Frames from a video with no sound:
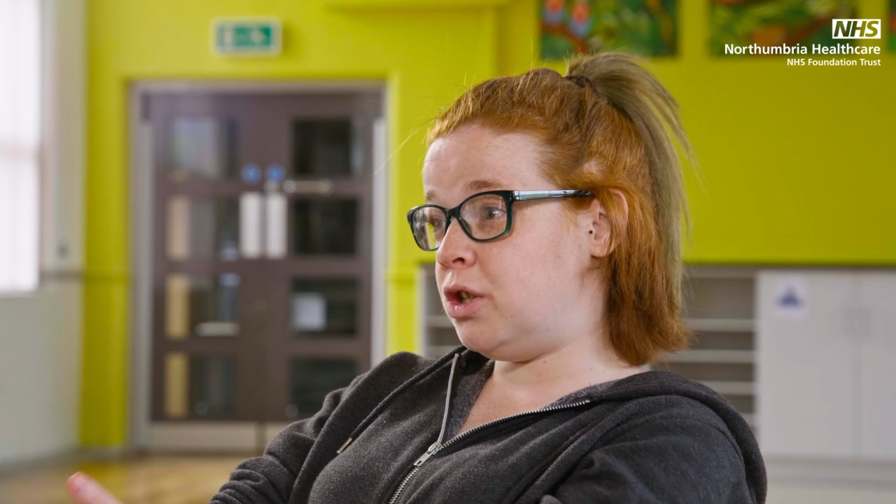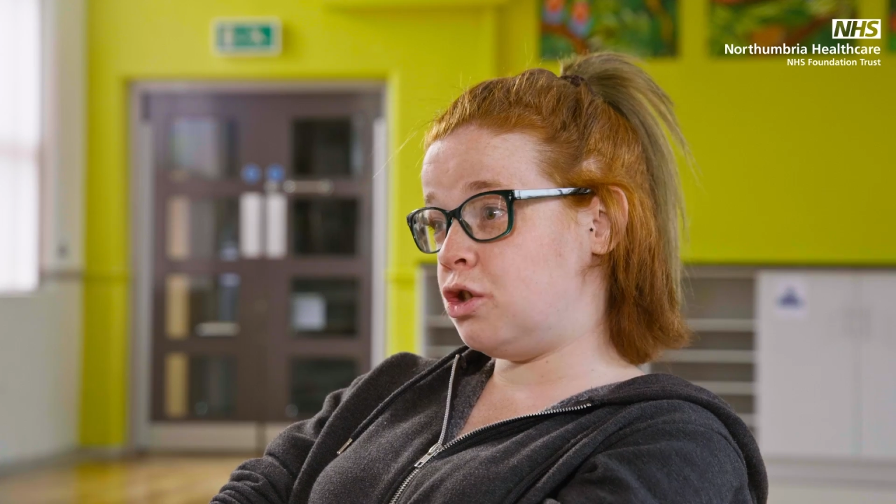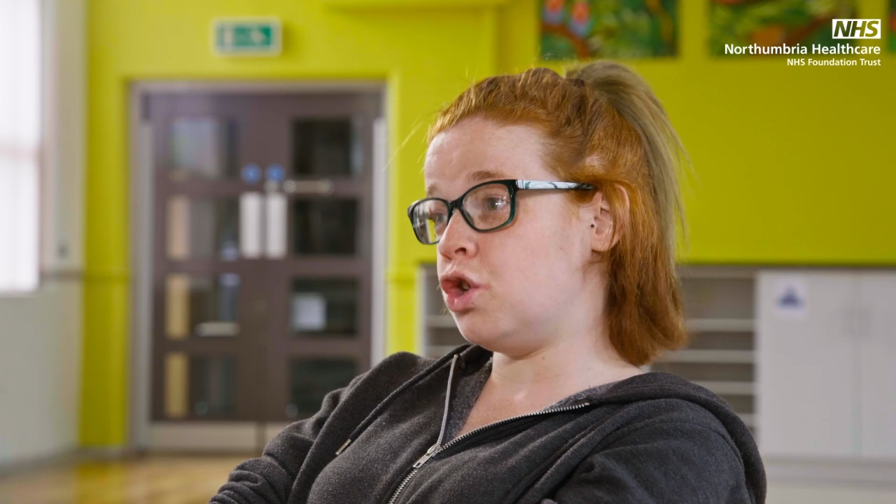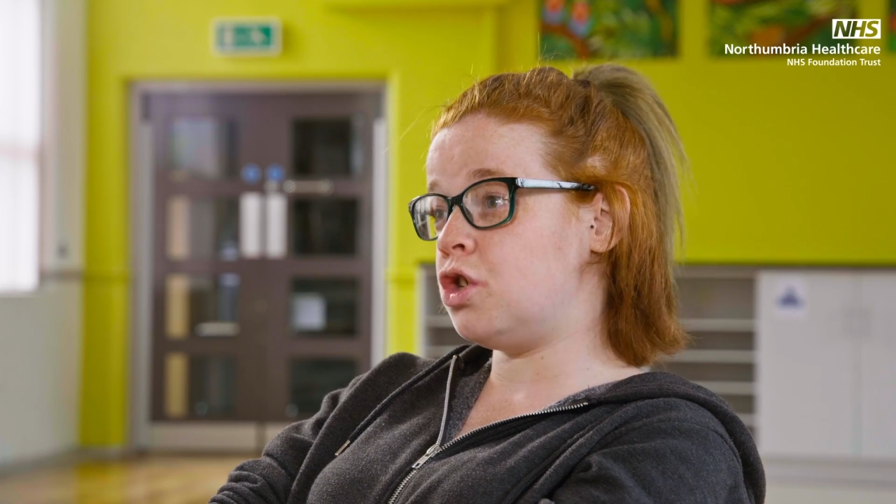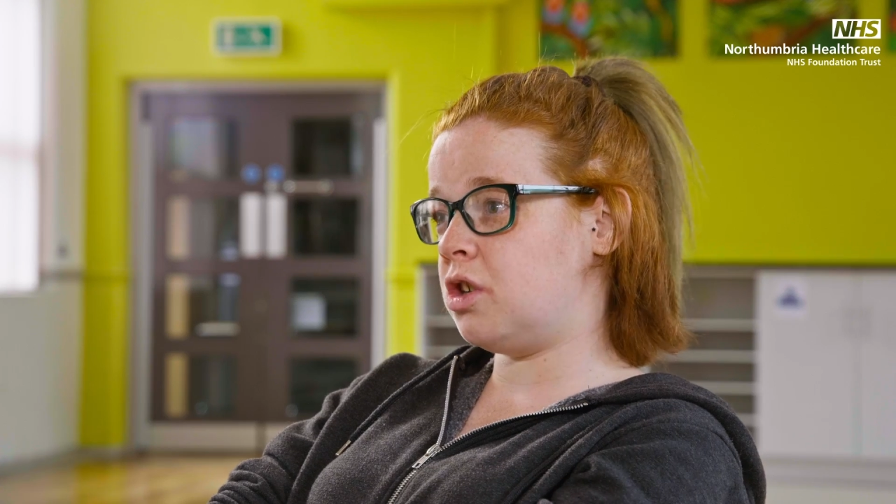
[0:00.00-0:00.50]
be
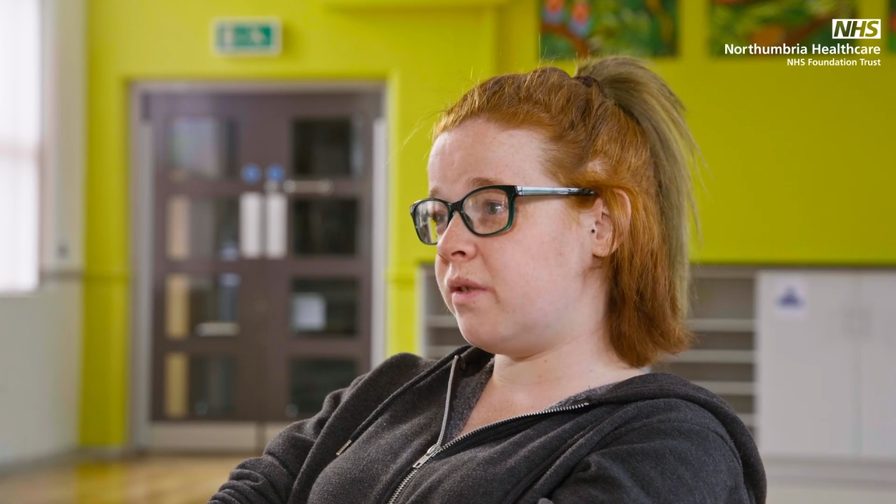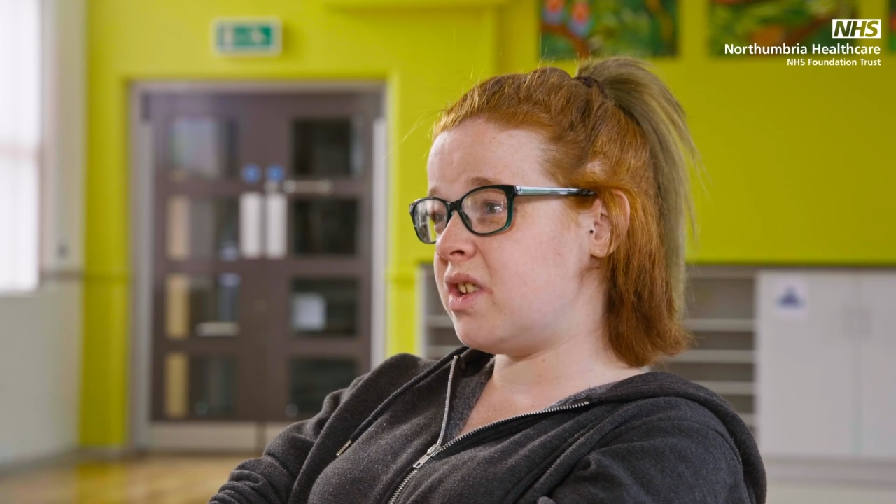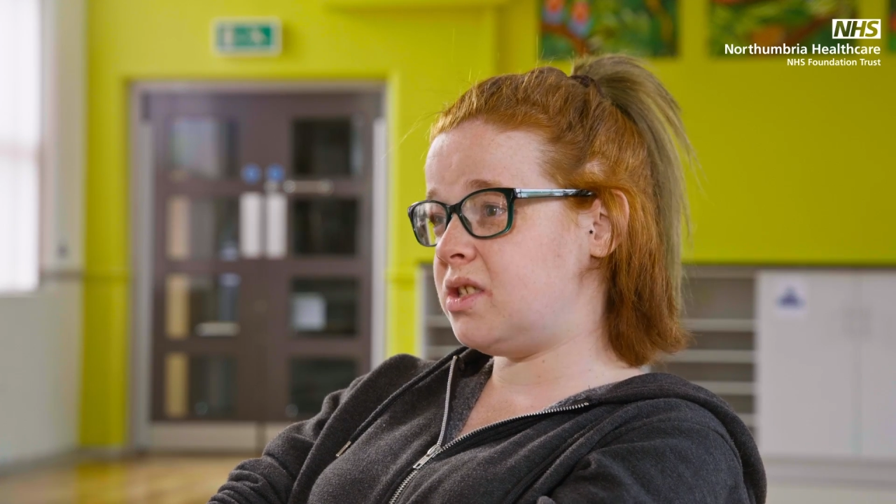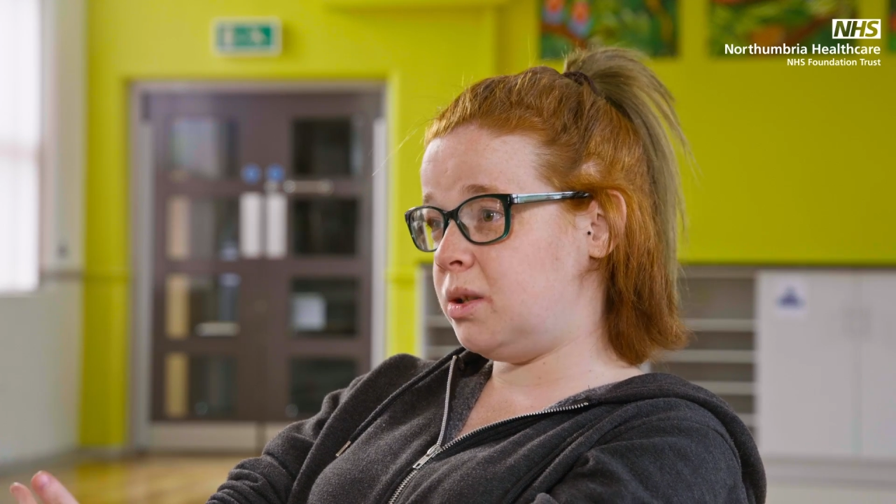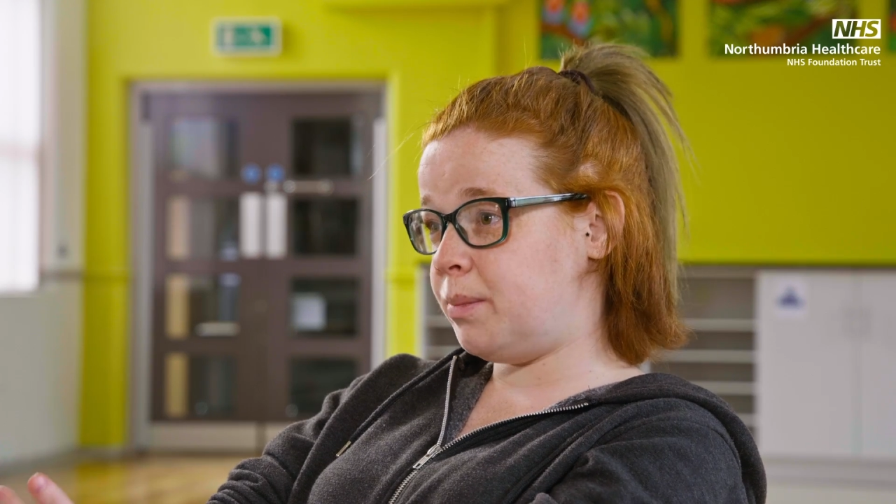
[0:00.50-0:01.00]
judged,
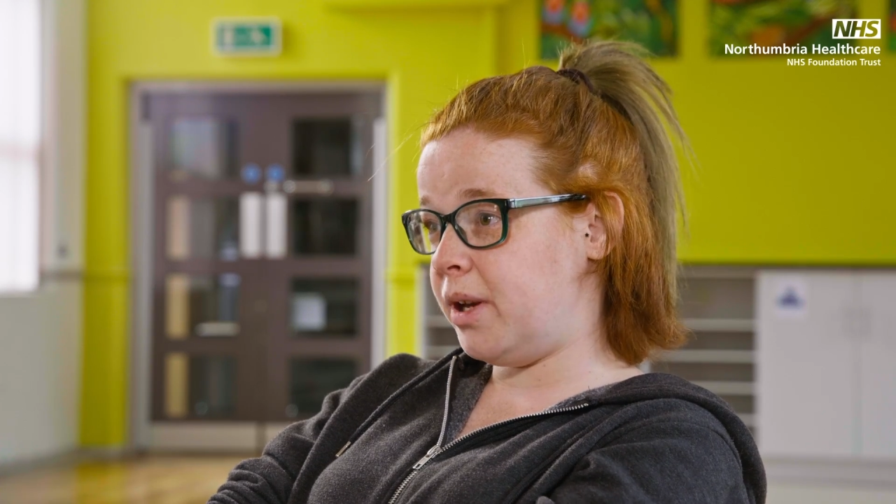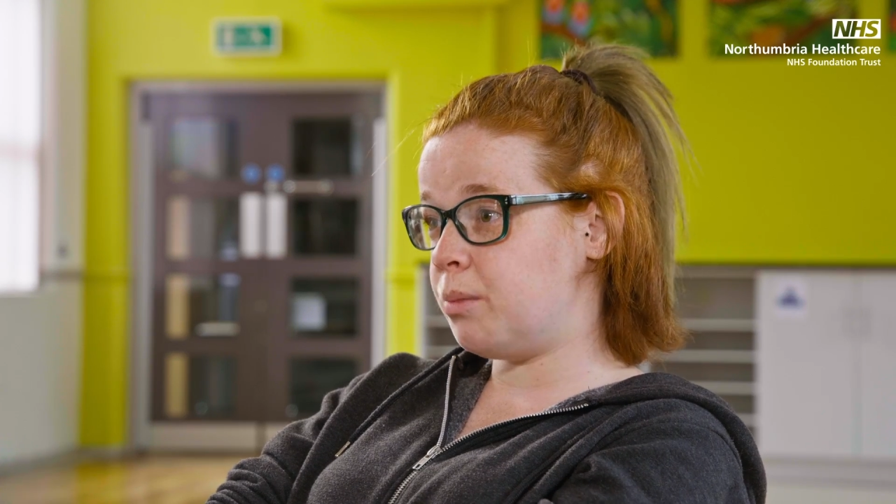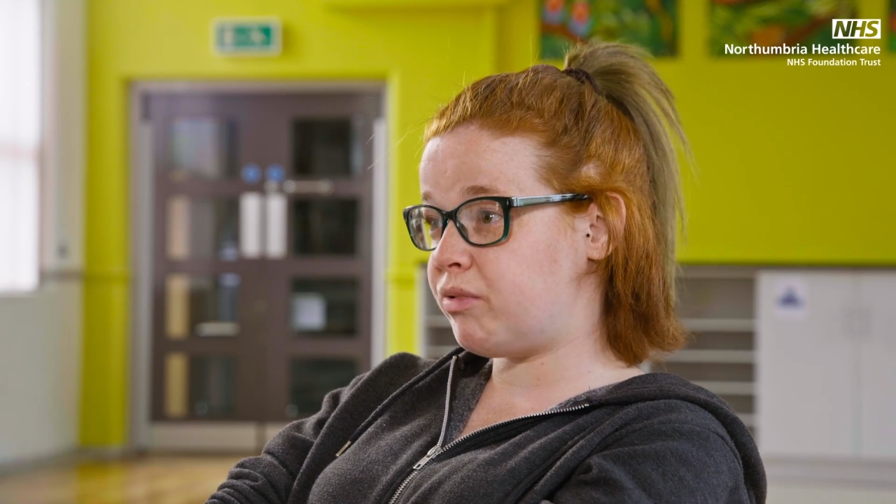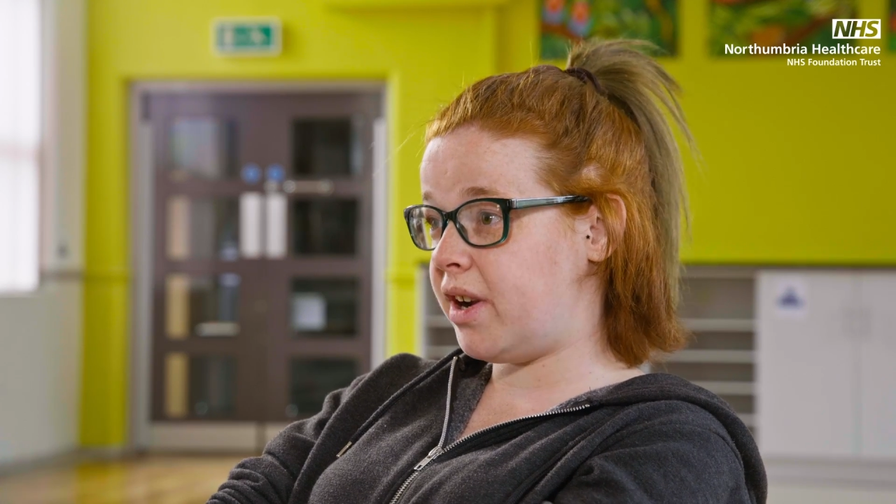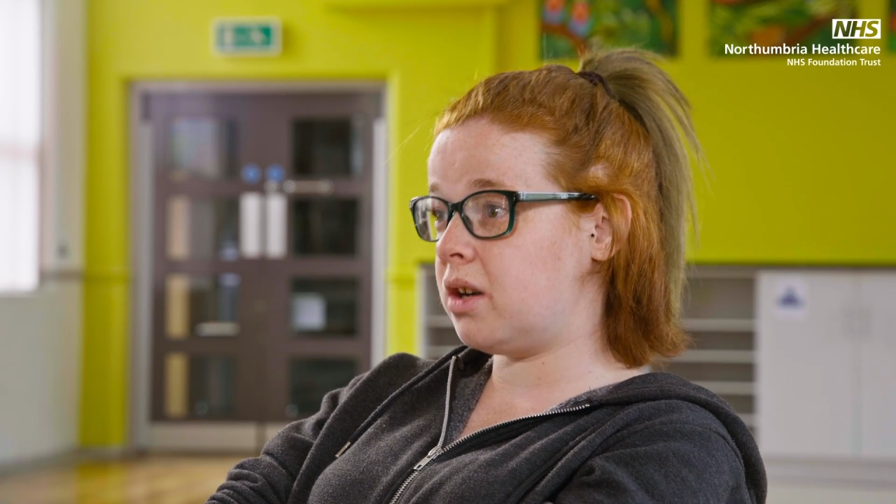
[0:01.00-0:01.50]
obviously,
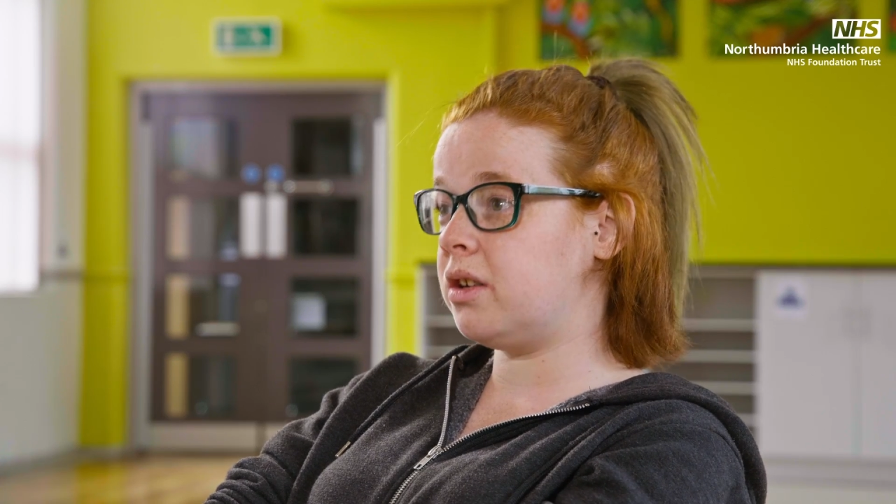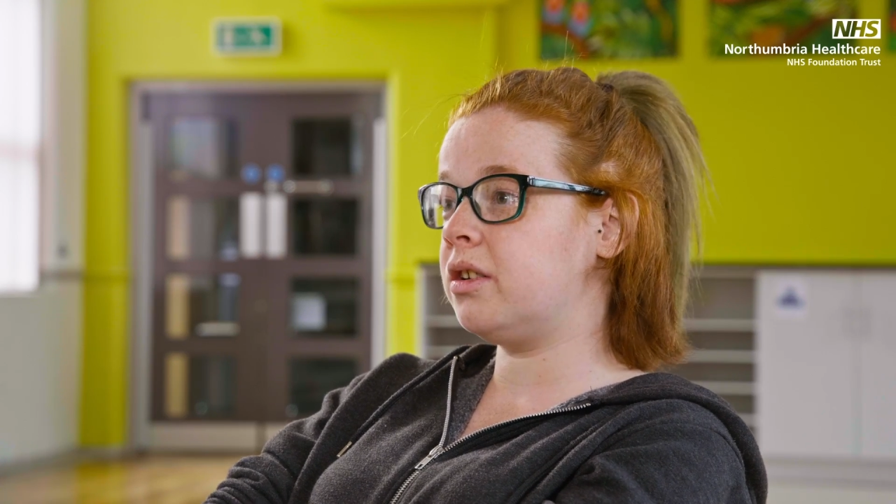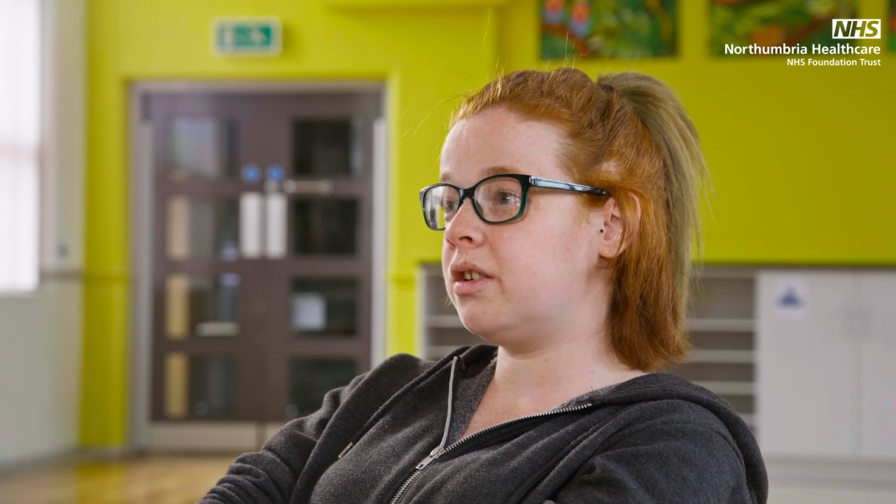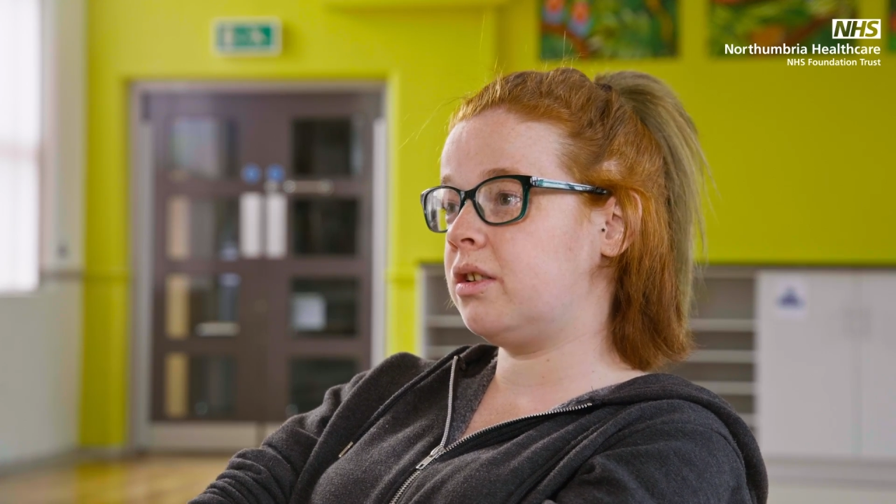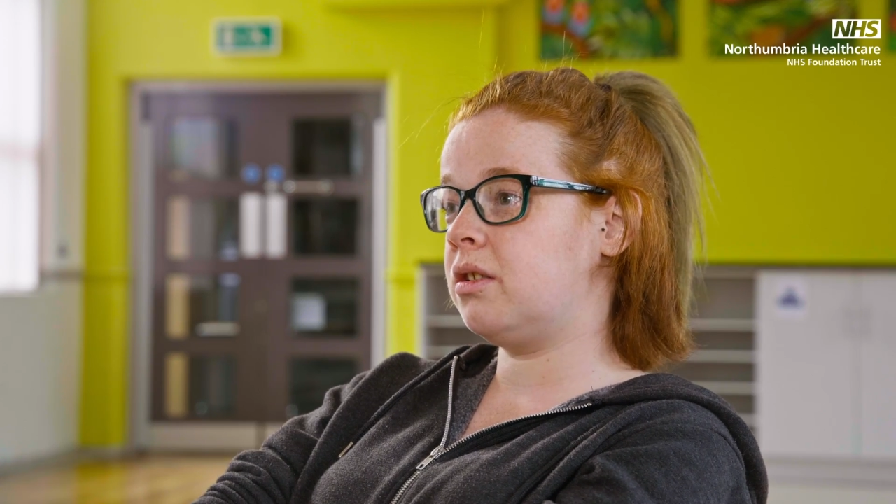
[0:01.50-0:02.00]
being
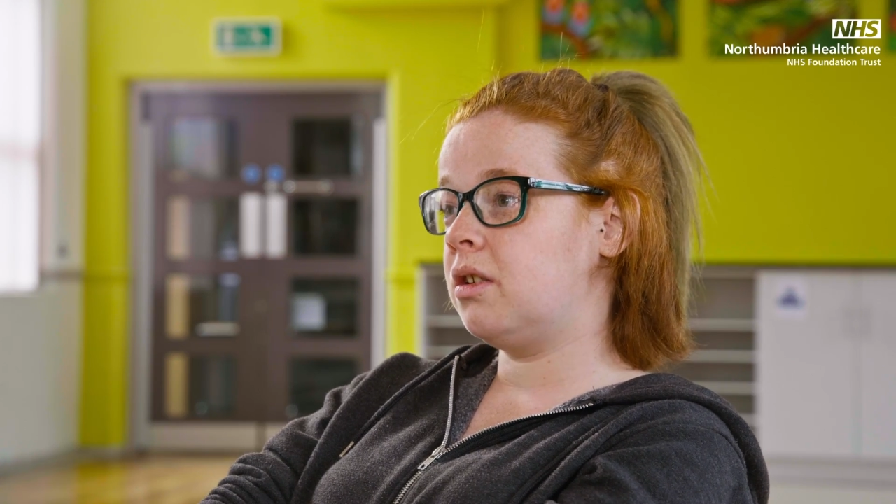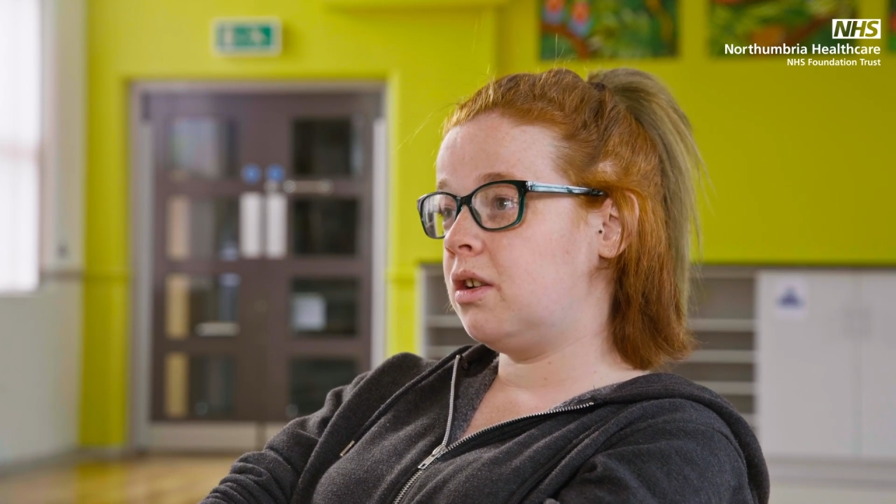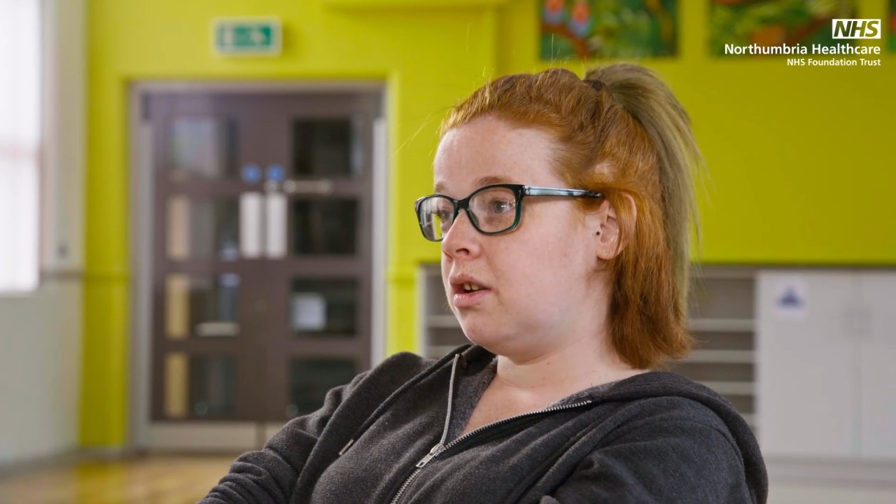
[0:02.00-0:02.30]
pregnant